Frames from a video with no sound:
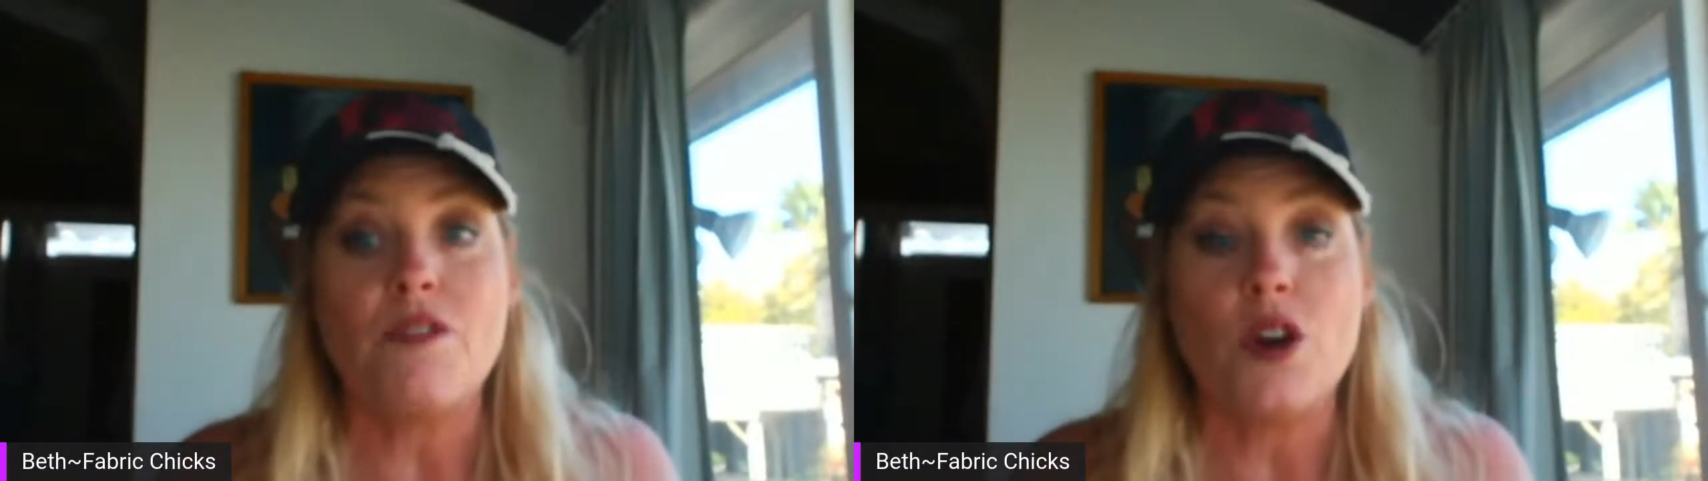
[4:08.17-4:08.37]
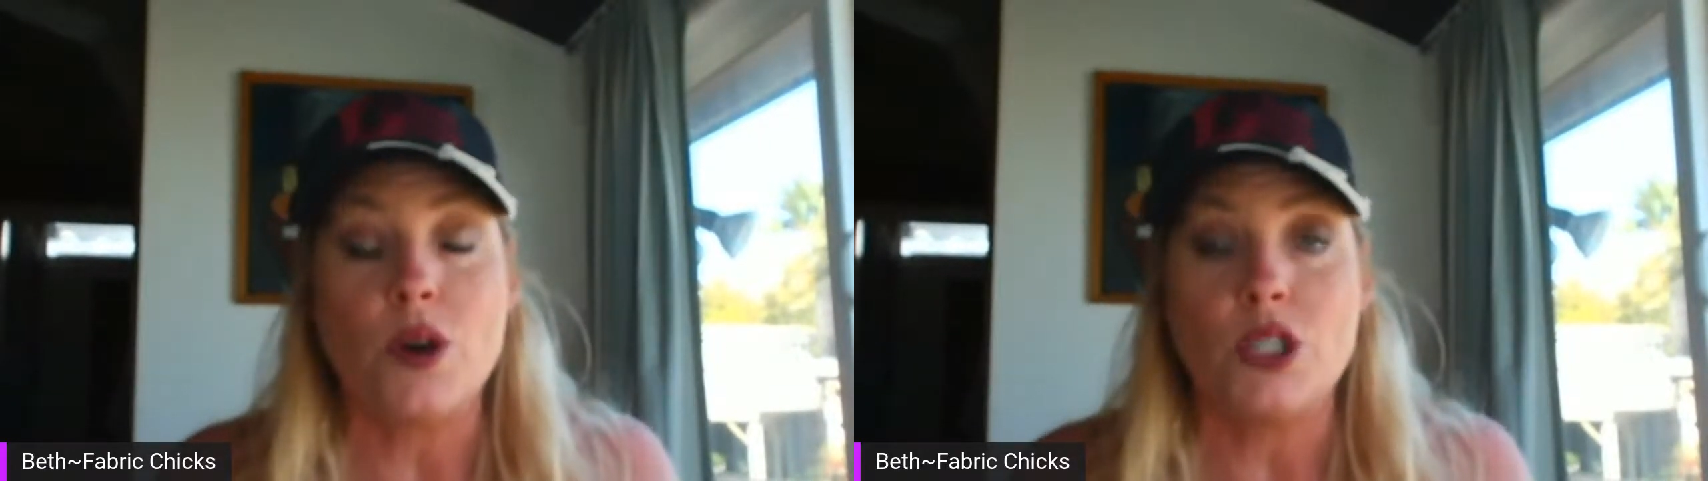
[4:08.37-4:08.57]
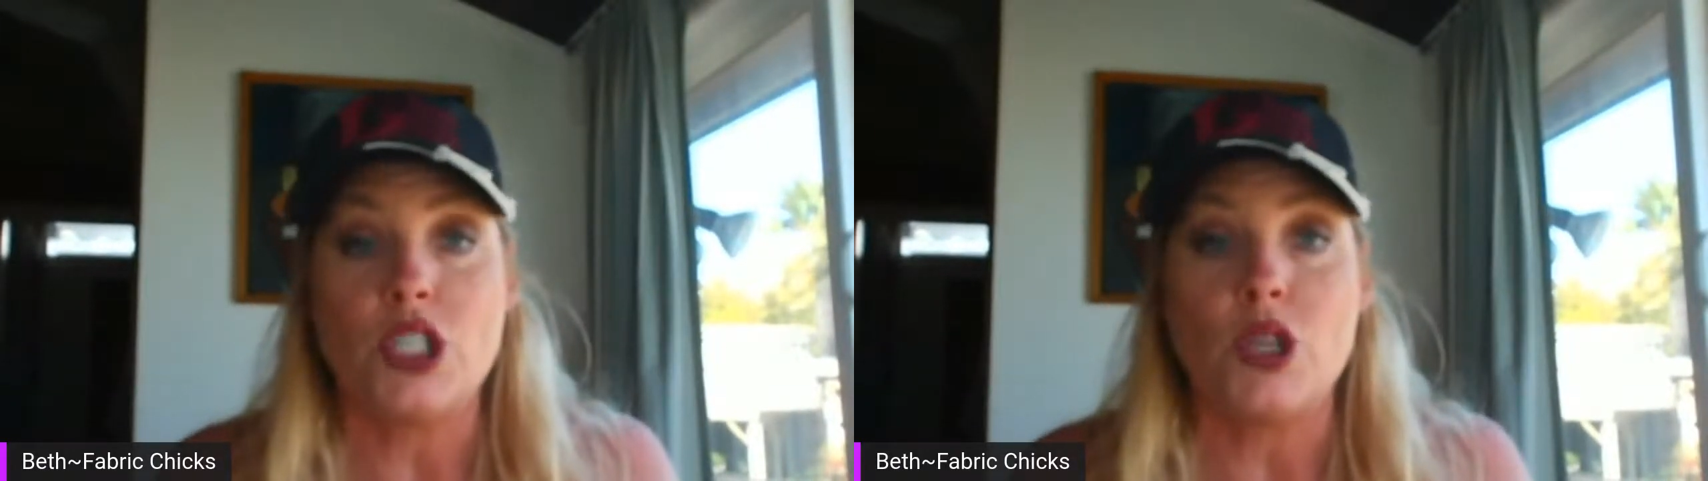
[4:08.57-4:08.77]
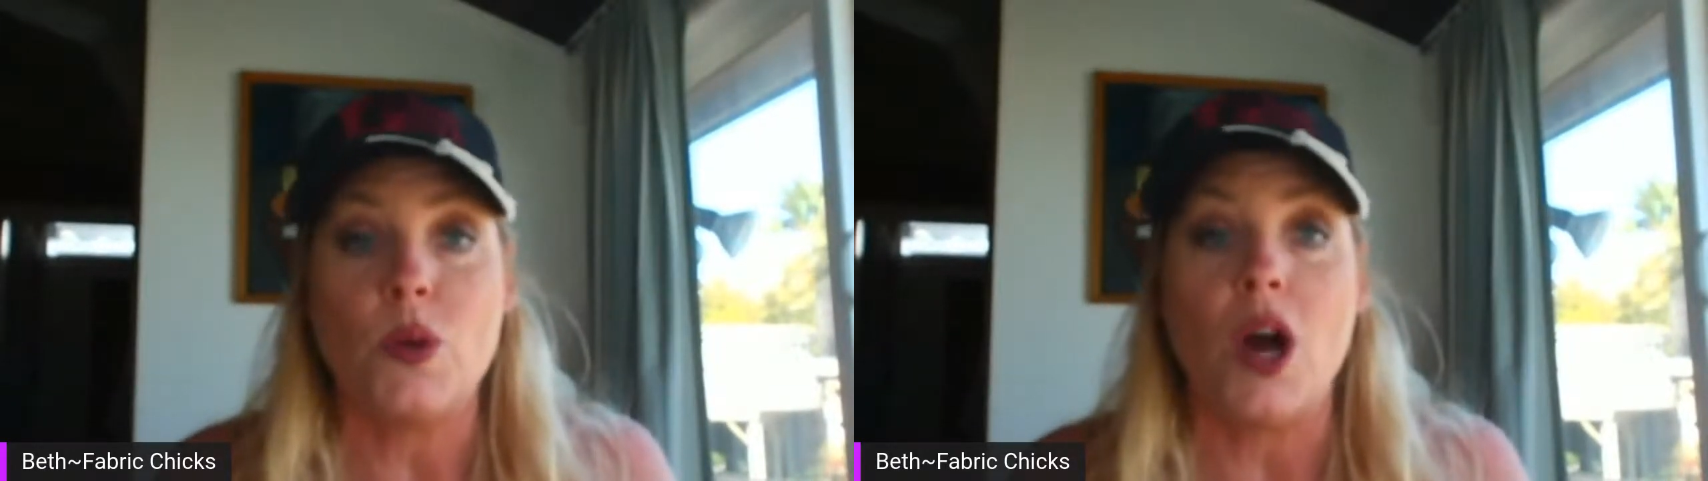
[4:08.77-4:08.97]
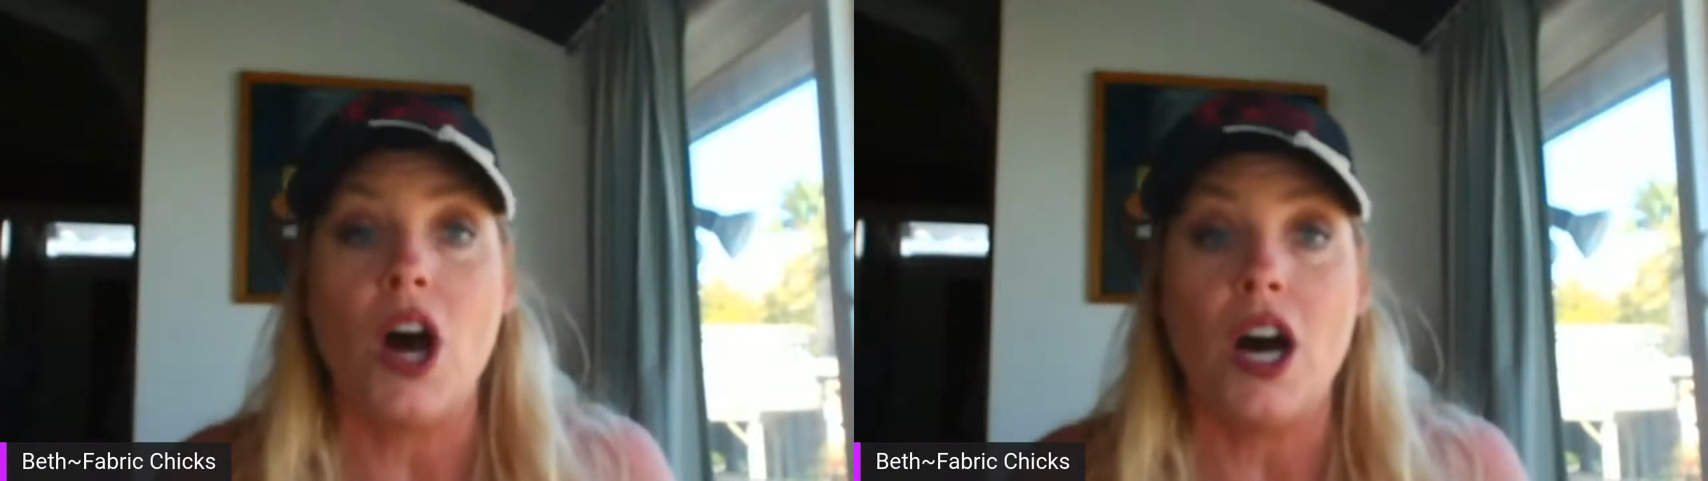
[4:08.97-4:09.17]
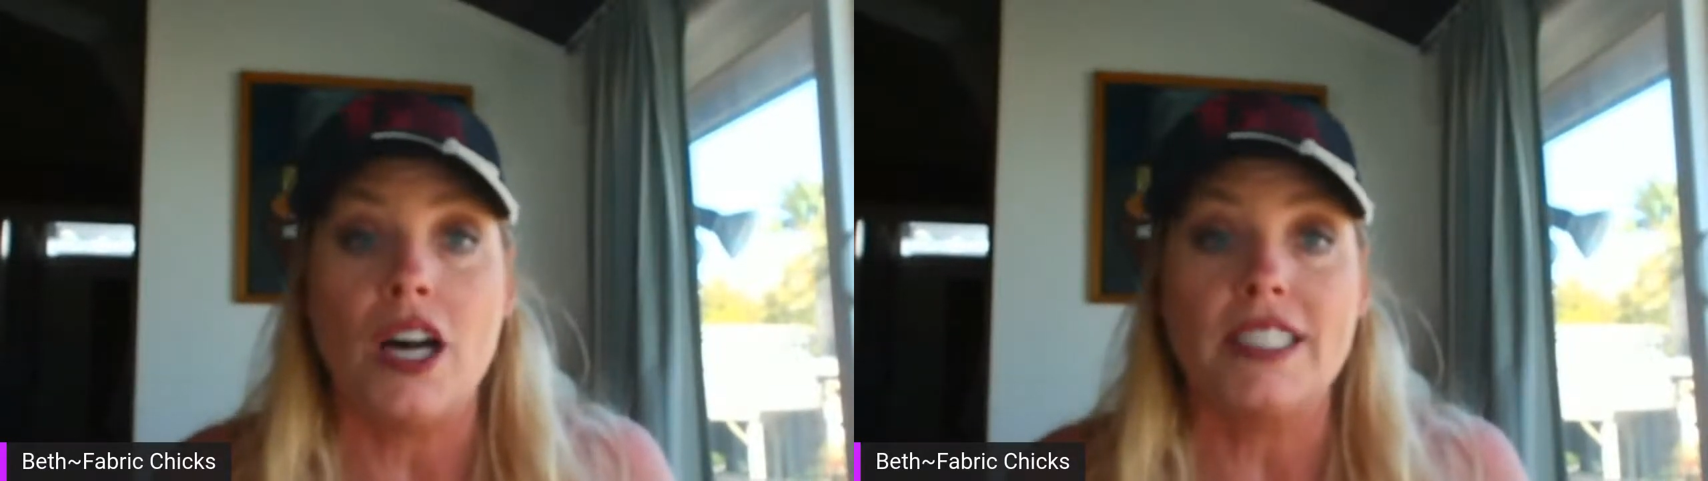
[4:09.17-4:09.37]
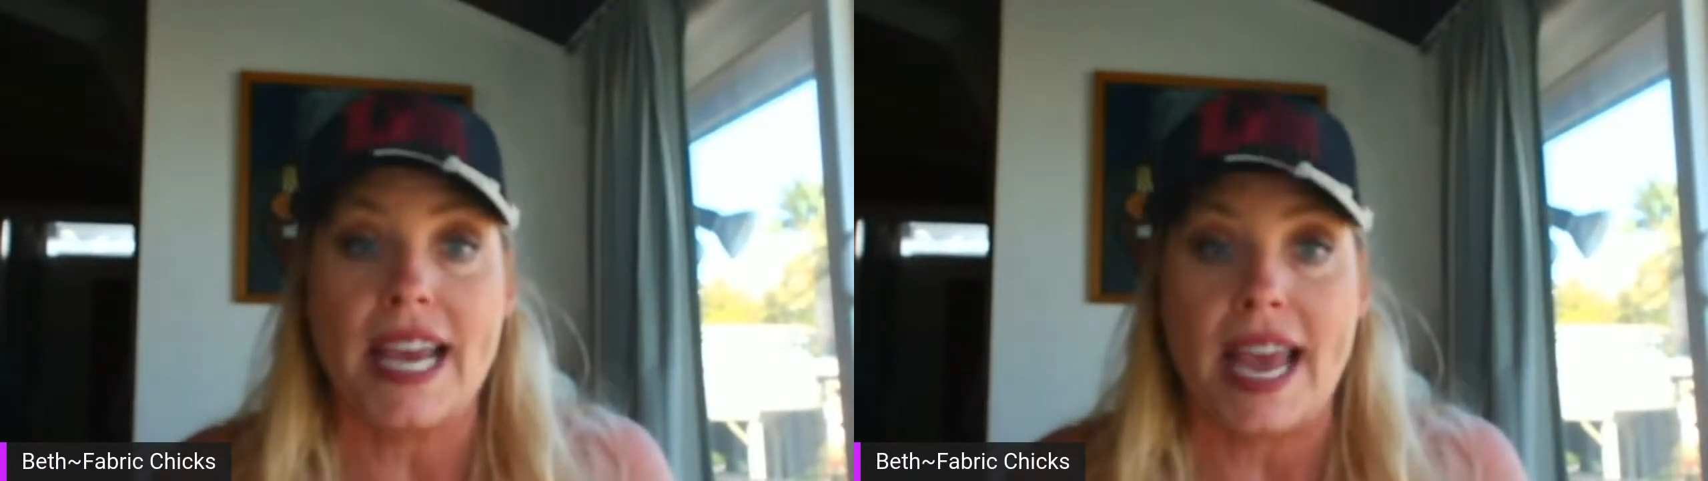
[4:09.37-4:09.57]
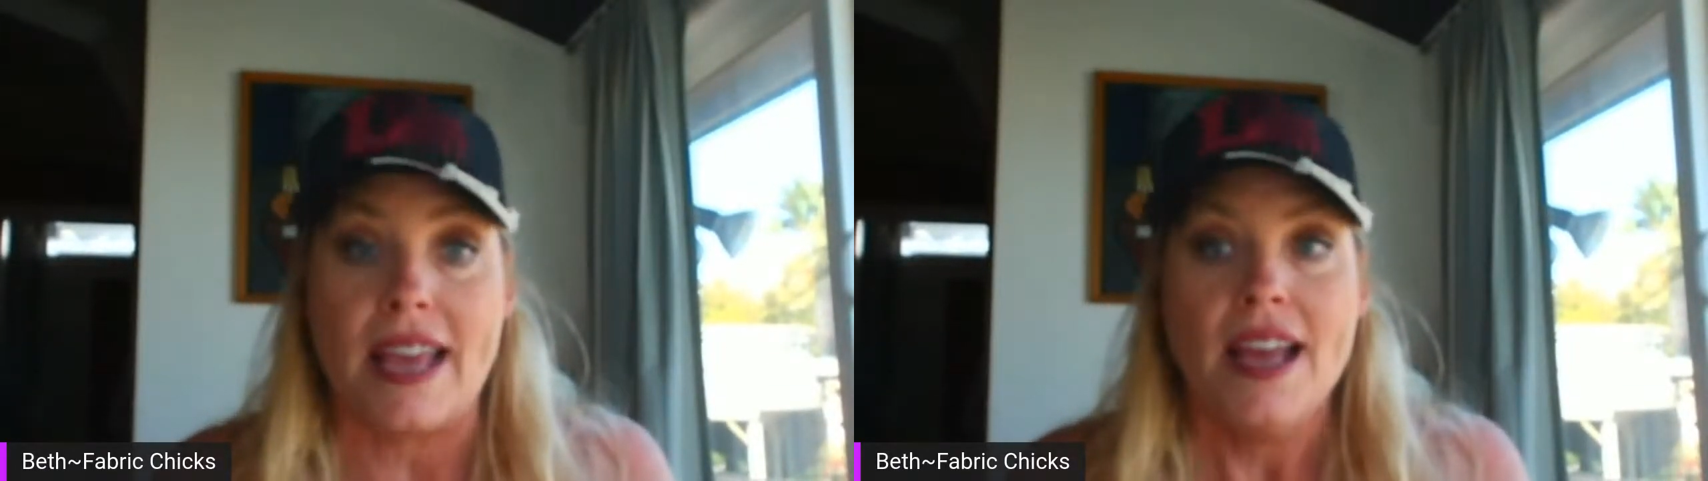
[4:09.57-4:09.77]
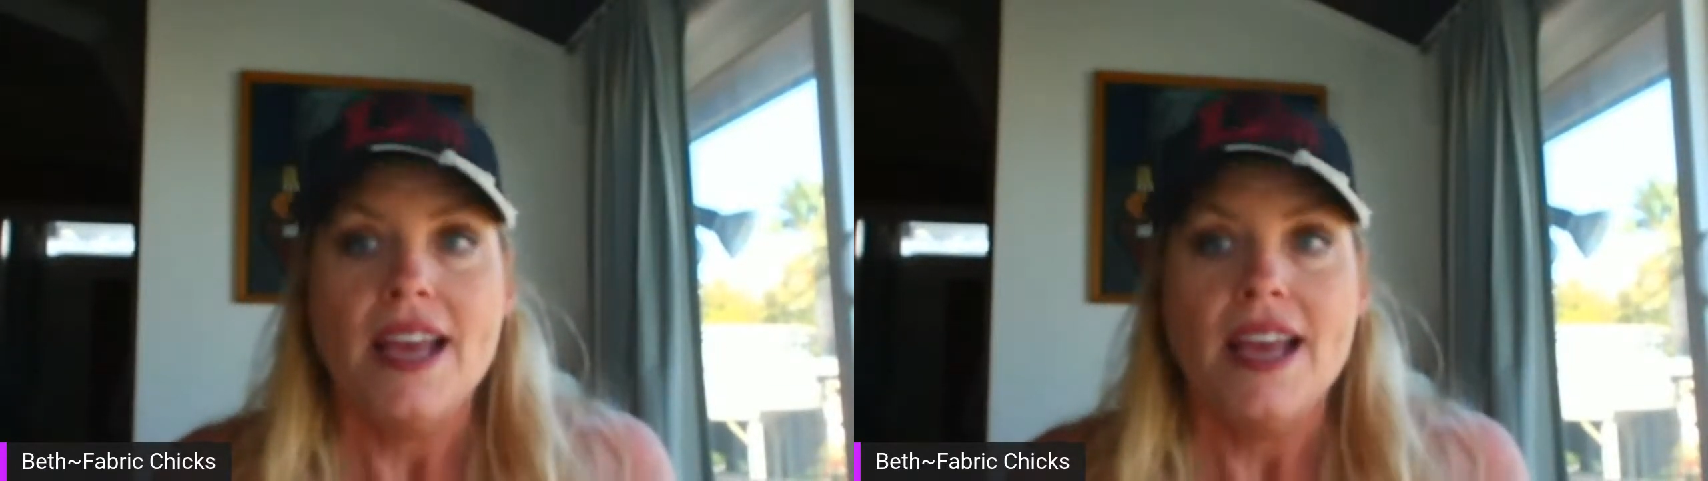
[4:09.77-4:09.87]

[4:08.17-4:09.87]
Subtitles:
photo shoot all day.